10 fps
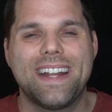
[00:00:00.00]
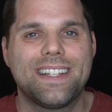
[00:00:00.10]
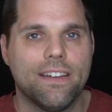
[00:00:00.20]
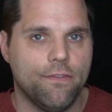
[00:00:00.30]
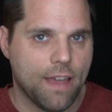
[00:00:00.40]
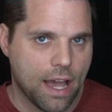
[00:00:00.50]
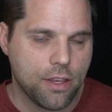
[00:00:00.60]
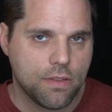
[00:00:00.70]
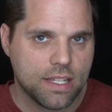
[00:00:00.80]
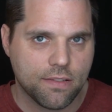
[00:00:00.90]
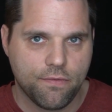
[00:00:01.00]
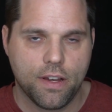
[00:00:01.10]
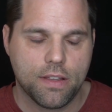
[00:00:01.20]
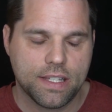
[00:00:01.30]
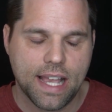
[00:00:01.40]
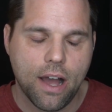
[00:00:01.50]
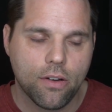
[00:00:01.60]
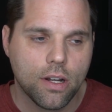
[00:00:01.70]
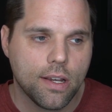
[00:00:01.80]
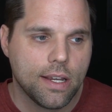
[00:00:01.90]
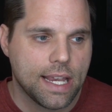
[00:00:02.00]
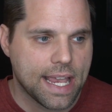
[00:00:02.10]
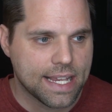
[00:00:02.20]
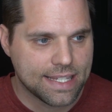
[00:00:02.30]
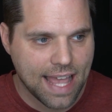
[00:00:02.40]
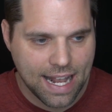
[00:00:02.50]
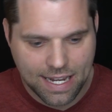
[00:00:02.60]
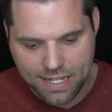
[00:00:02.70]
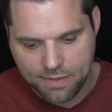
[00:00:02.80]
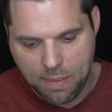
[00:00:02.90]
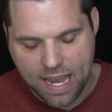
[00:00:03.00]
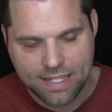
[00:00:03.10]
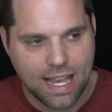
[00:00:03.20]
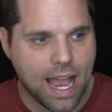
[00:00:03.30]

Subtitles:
to value this and figure this out, is that it is based